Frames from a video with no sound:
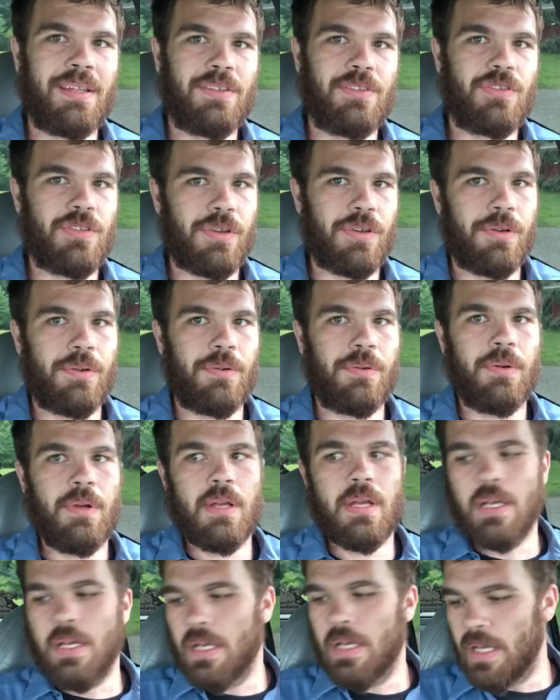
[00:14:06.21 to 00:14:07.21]
So
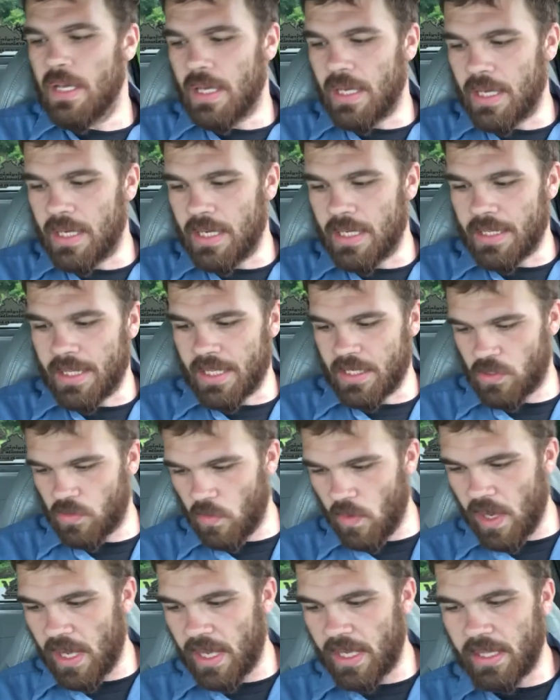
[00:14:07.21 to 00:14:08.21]
that's
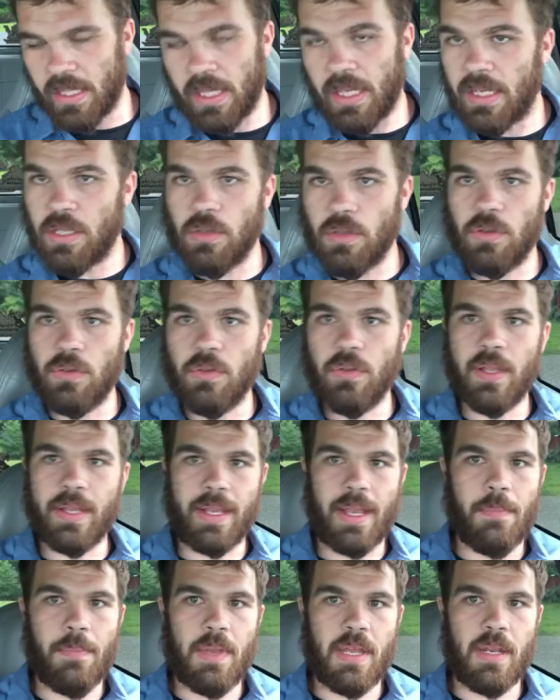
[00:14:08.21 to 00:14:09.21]
why
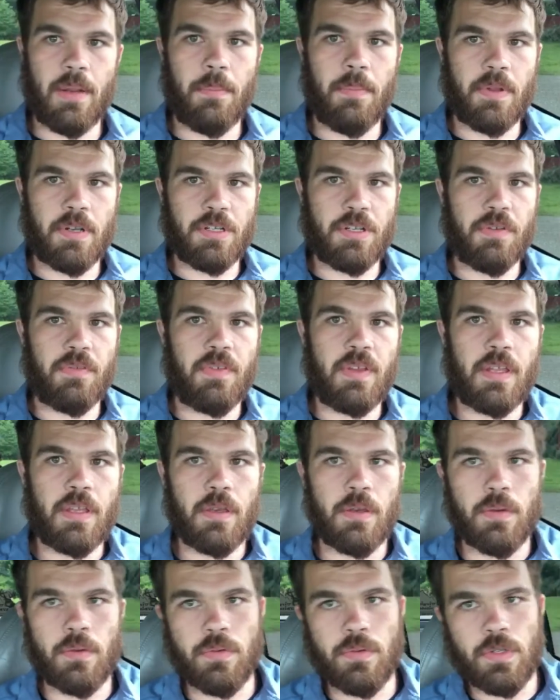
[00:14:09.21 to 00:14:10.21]
I made a bunch of
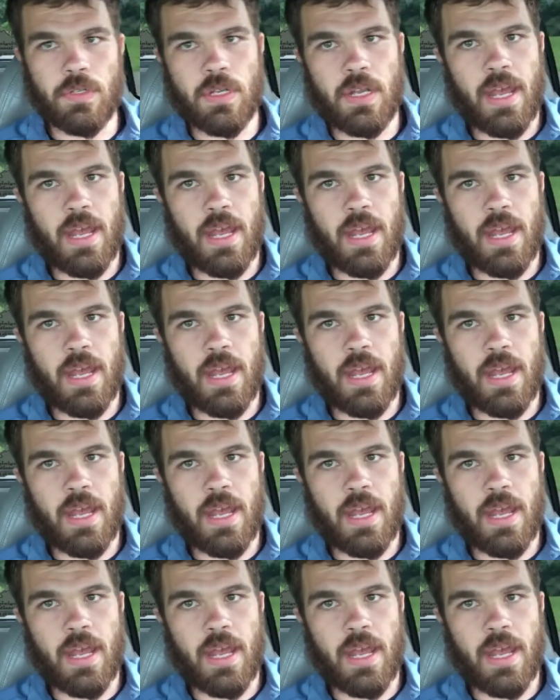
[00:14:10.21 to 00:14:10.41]
videos